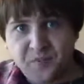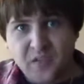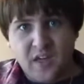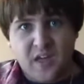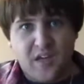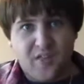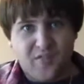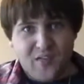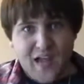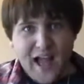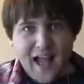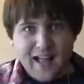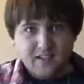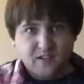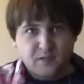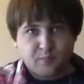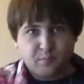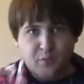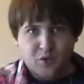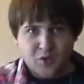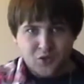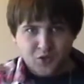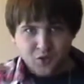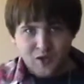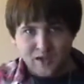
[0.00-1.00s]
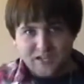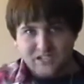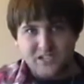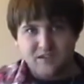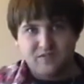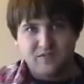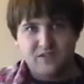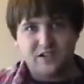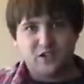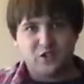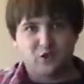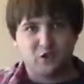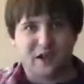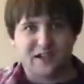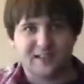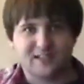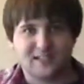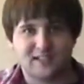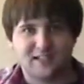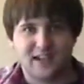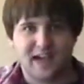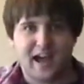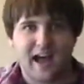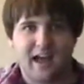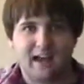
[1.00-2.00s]
And that's progressive
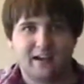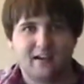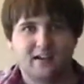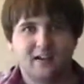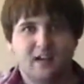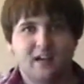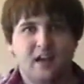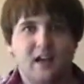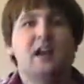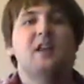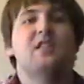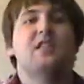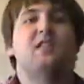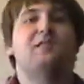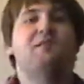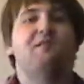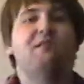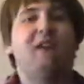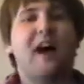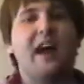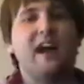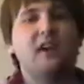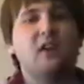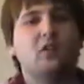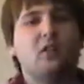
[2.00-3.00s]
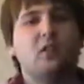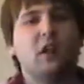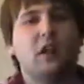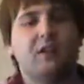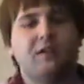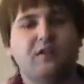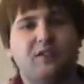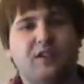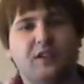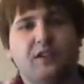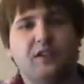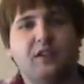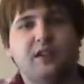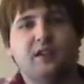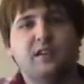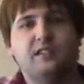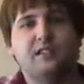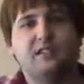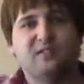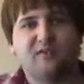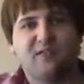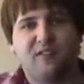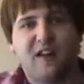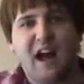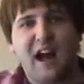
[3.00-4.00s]
indirect attack. The final of the
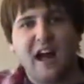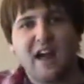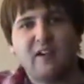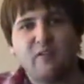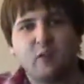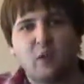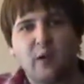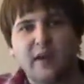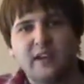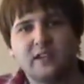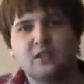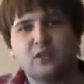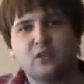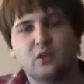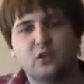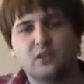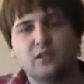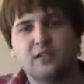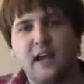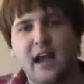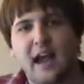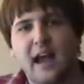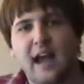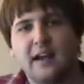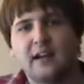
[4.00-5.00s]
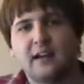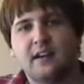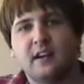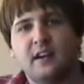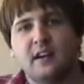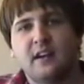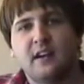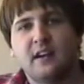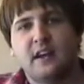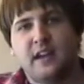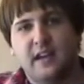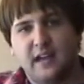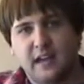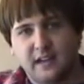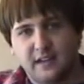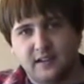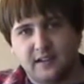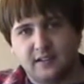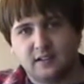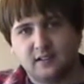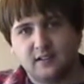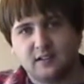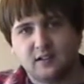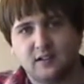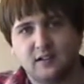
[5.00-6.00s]
5 ways to attack
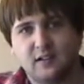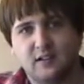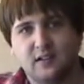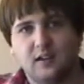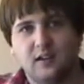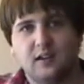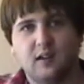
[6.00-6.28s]
is